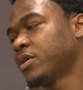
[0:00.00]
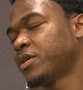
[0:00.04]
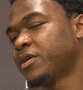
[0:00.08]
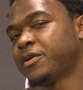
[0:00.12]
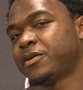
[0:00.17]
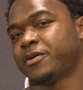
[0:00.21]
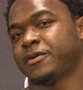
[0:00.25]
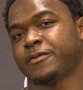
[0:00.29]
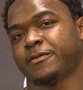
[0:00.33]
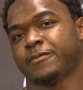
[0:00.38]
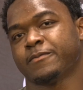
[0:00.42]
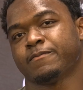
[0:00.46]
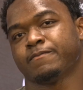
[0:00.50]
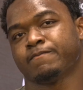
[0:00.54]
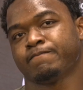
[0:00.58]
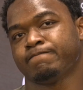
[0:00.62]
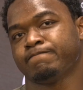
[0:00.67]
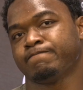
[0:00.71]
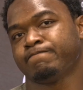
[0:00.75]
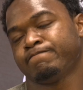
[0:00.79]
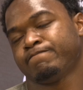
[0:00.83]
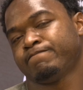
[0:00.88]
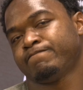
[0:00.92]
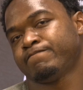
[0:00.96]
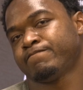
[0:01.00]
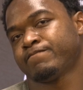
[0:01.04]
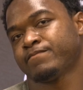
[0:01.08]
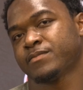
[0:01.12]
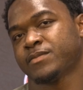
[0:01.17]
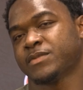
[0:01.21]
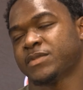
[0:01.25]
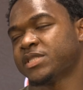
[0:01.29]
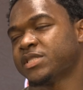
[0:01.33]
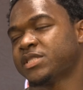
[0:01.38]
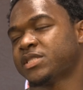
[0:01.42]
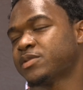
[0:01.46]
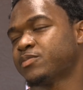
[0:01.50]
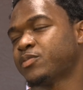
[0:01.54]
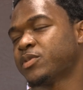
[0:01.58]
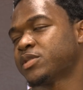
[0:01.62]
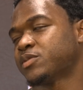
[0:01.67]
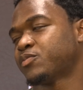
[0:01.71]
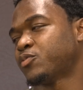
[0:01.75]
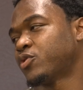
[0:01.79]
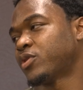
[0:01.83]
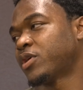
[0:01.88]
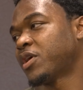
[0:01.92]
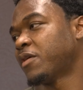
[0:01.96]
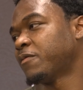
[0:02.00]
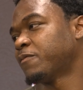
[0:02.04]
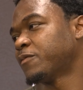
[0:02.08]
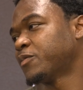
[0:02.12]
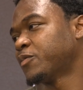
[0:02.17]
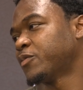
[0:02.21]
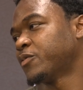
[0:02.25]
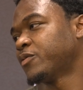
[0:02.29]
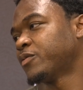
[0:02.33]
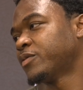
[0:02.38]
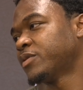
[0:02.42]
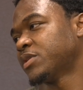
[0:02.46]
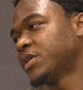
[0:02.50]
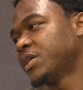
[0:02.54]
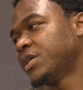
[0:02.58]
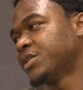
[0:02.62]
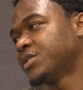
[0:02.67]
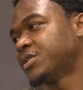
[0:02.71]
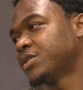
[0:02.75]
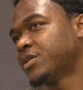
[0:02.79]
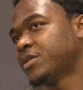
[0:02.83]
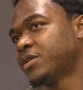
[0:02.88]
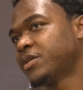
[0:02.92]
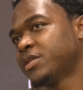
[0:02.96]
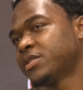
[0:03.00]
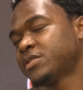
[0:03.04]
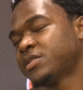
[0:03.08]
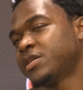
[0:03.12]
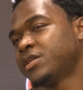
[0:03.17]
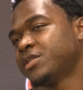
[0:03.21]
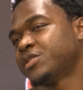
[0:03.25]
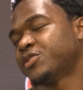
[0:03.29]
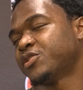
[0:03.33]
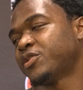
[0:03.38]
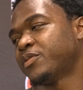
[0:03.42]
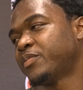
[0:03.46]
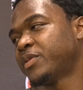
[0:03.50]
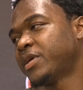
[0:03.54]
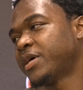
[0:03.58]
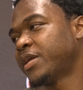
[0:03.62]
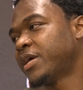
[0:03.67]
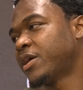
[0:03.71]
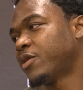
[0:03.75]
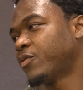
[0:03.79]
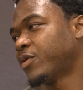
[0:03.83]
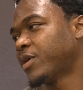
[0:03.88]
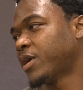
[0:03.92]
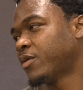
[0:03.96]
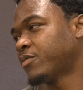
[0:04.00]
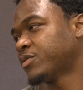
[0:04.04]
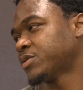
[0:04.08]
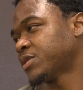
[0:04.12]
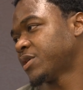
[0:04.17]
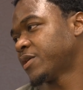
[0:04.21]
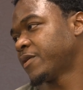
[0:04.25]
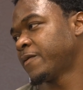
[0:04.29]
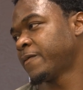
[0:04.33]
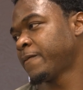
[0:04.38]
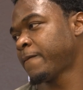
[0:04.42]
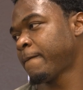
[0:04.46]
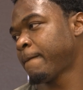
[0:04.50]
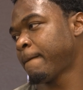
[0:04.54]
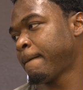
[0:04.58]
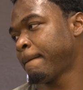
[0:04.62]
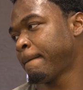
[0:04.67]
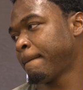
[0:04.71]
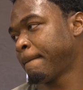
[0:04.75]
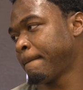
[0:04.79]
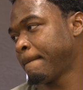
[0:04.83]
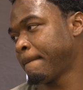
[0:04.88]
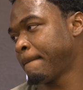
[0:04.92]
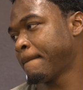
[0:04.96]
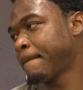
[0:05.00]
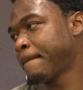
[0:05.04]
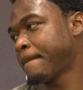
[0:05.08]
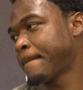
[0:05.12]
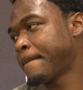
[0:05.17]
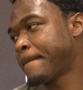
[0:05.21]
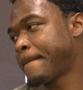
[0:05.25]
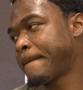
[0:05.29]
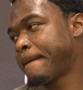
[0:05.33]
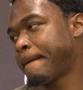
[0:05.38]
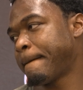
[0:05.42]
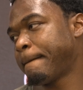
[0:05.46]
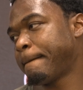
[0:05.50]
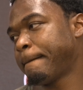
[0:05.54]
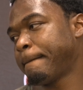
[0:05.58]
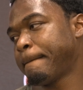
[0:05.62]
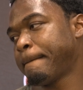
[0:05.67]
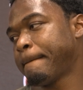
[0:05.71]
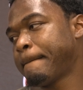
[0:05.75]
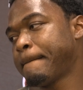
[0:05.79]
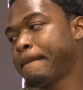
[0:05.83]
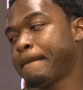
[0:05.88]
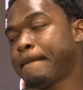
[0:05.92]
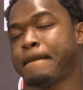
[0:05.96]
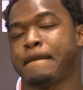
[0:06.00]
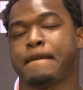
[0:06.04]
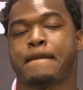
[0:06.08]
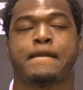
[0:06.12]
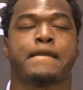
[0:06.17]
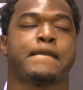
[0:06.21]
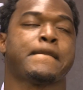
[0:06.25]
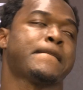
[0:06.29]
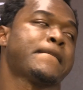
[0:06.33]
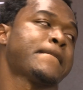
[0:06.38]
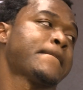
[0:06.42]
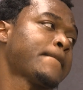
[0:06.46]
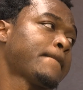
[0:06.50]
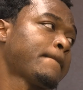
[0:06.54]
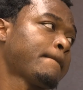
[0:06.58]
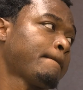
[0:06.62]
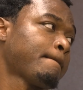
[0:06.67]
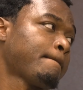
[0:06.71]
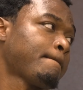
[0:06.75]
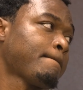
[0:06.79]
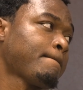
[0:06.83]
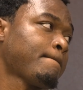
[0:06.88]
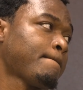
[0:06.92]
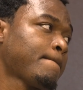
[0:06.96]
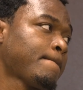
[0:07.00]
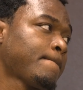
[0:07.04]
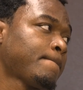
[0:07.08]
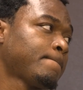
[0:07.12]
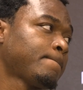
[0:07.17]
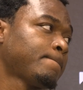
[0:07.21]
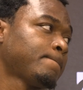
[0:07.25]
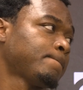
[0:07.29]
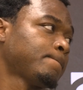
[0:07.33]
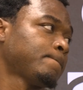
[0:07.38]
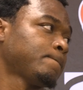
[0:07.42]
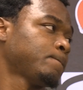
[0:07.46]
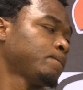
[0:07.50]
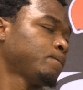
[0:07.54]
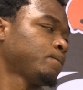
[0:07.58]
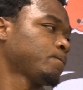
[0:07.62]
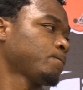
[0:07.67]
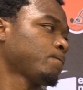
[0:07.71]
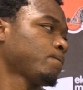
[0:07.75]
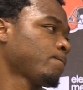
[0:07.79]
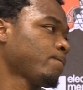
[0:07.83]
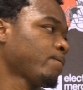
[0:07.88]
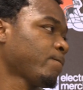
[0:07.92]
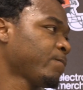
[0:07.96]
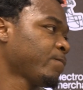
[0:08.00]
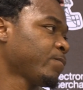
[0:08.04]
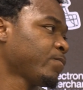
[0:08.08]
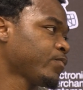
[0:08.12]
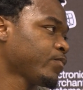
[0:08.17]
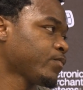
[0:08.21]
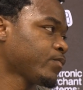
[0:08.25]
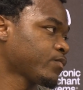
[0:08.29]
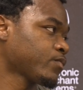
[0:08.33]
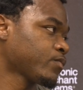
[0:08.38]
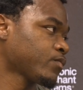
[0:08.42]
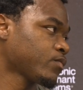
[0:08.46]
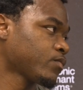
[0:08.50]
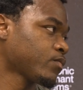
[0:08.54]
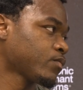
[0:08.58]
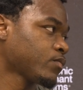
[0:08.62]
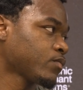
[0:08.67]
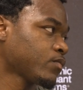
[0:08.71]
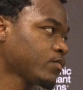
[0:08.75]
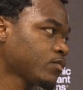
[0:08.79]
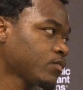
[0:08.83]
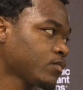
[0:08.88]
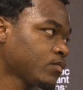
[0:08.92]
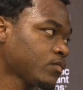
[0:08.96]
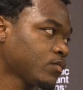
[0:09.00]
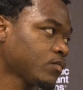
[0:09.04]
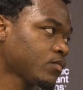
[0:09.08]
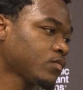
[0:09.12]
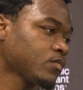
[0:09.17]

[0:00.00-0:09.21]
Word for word: um, it's just much more comfortable. Easier, it's easier to play that way, I would say. Yeah. How do you think Deshaun's handling just maybe the rocky start